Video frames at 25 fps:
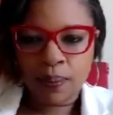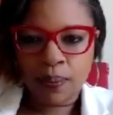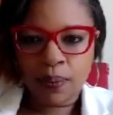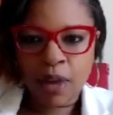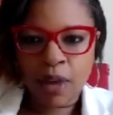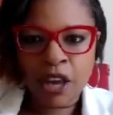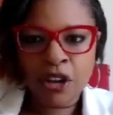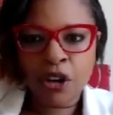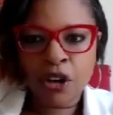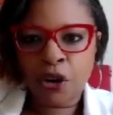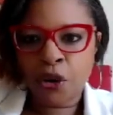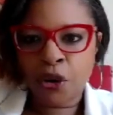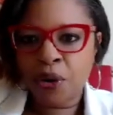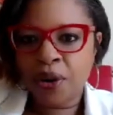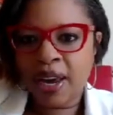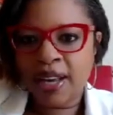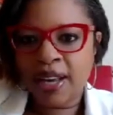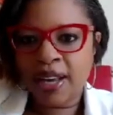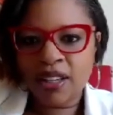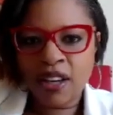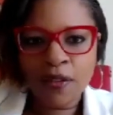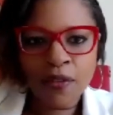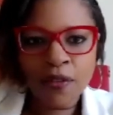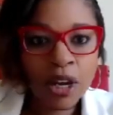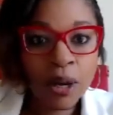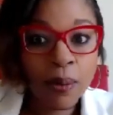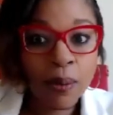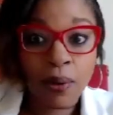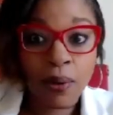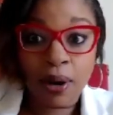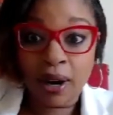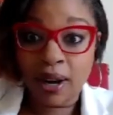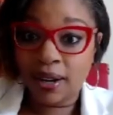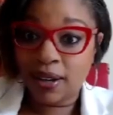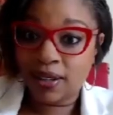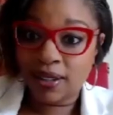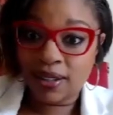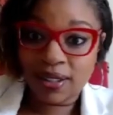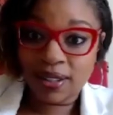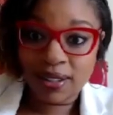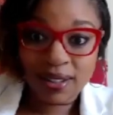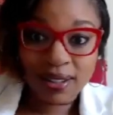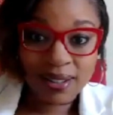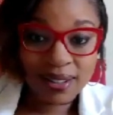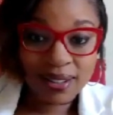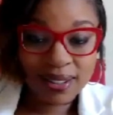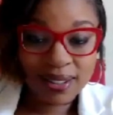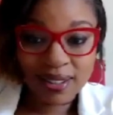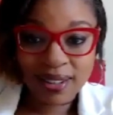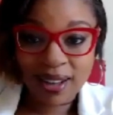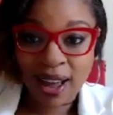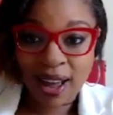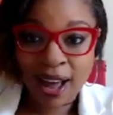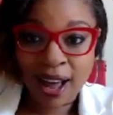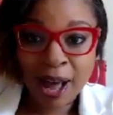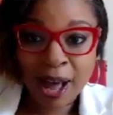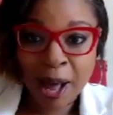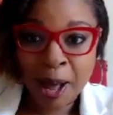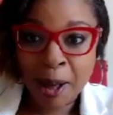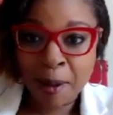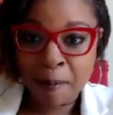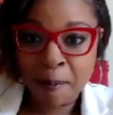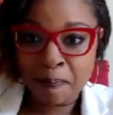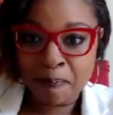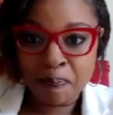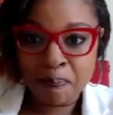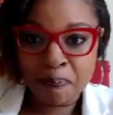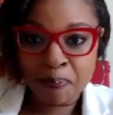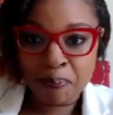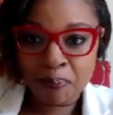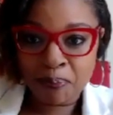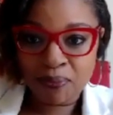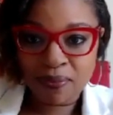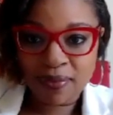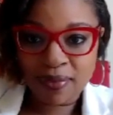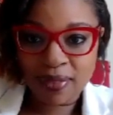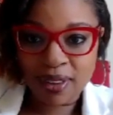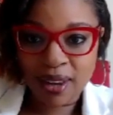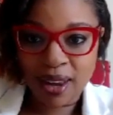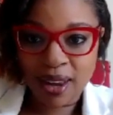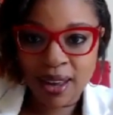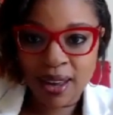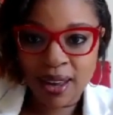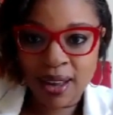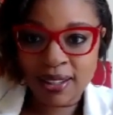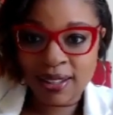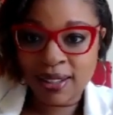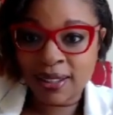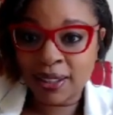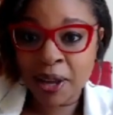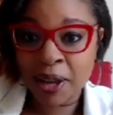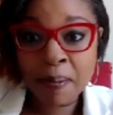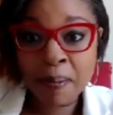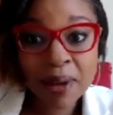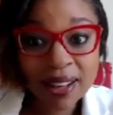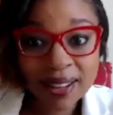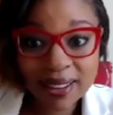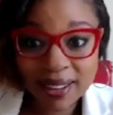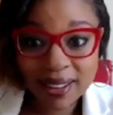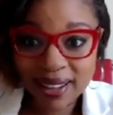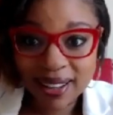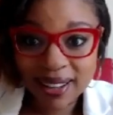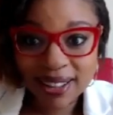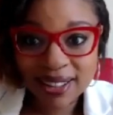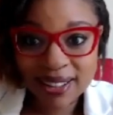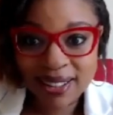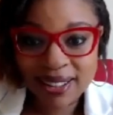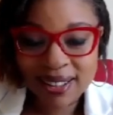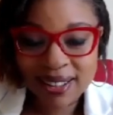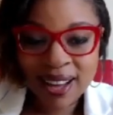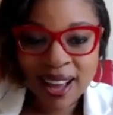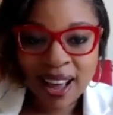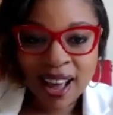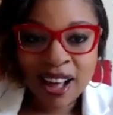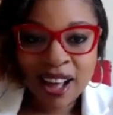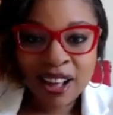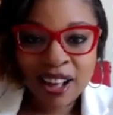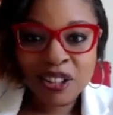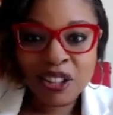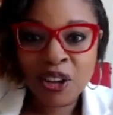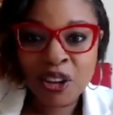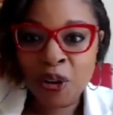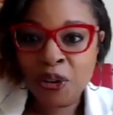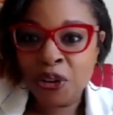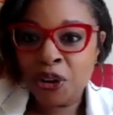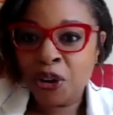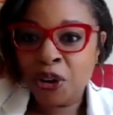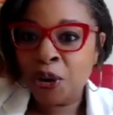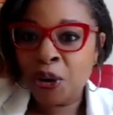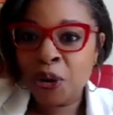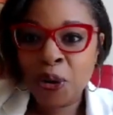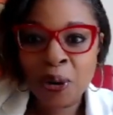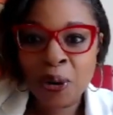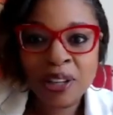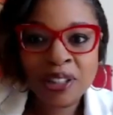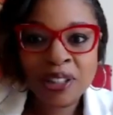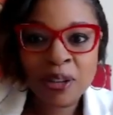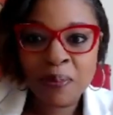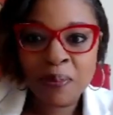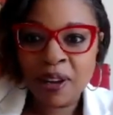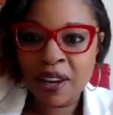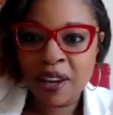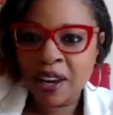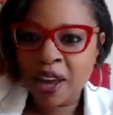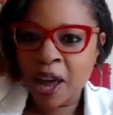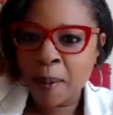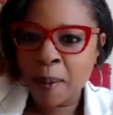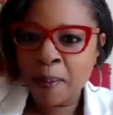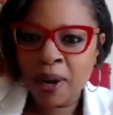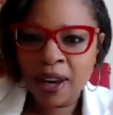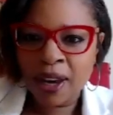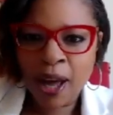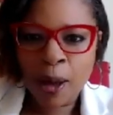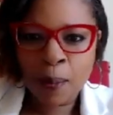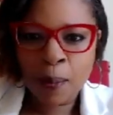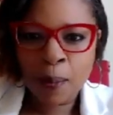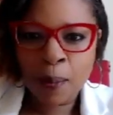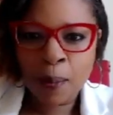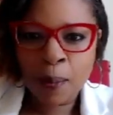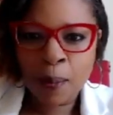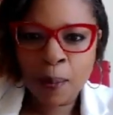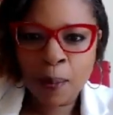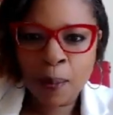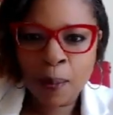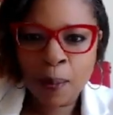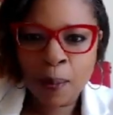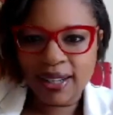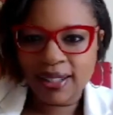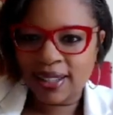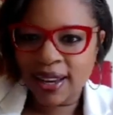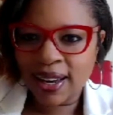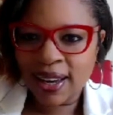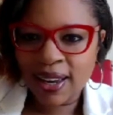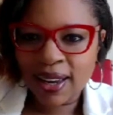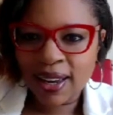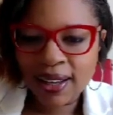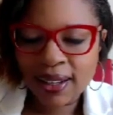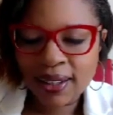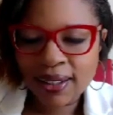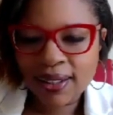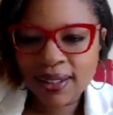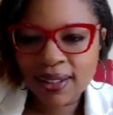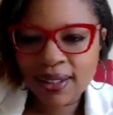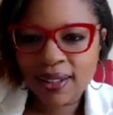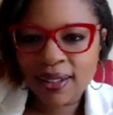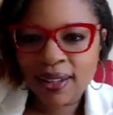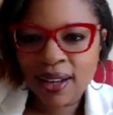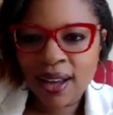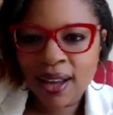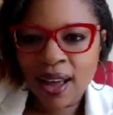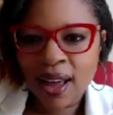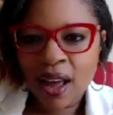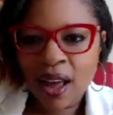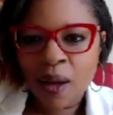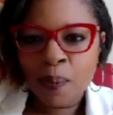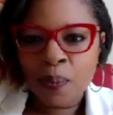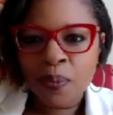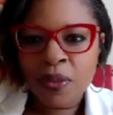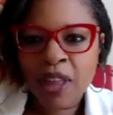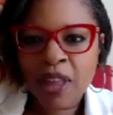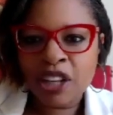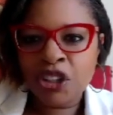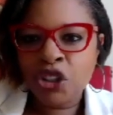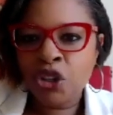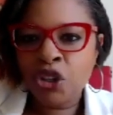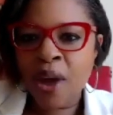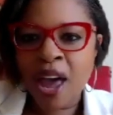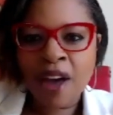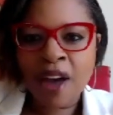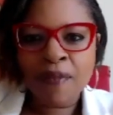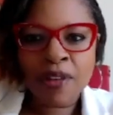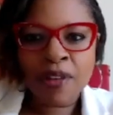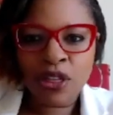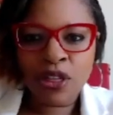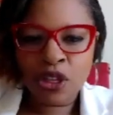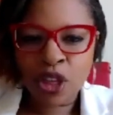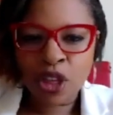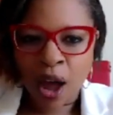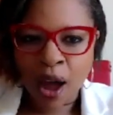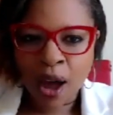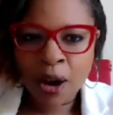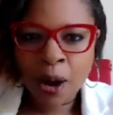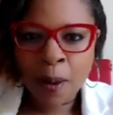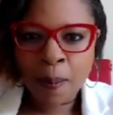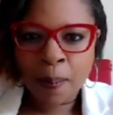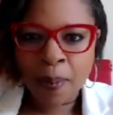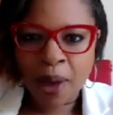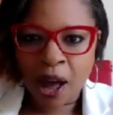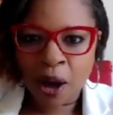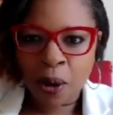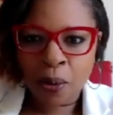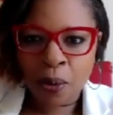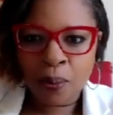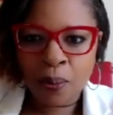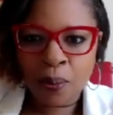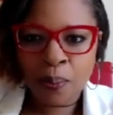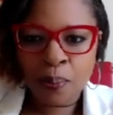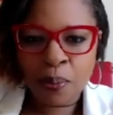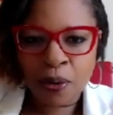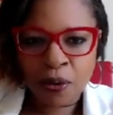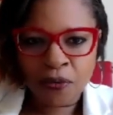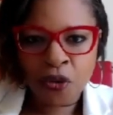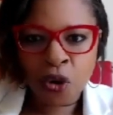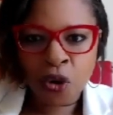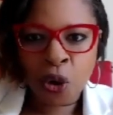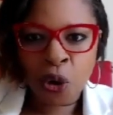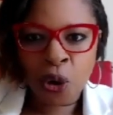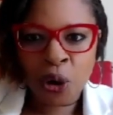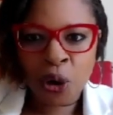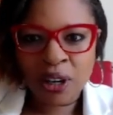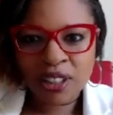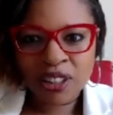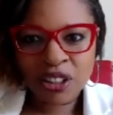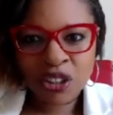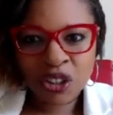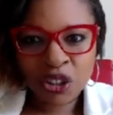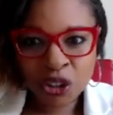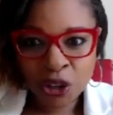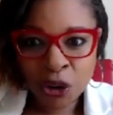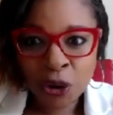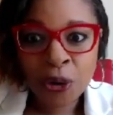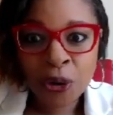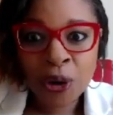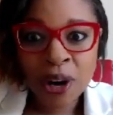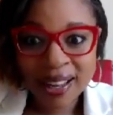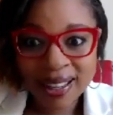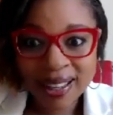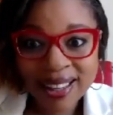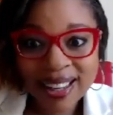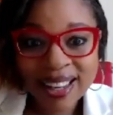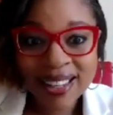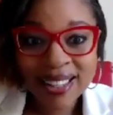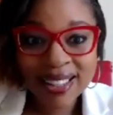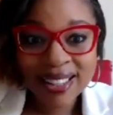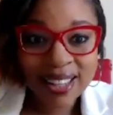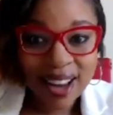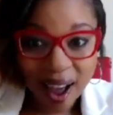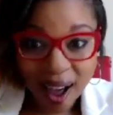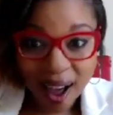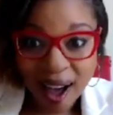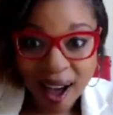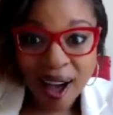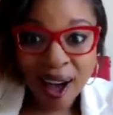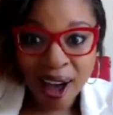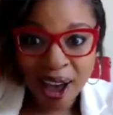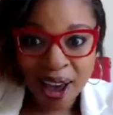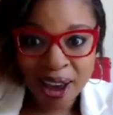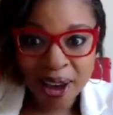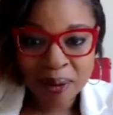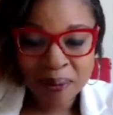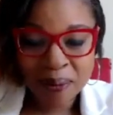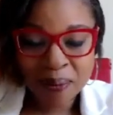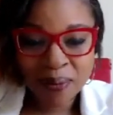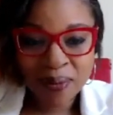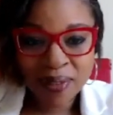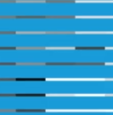and your creativity brain is it's limitless. So you're going to be coming up with ideas that you haven't thought about before during this time.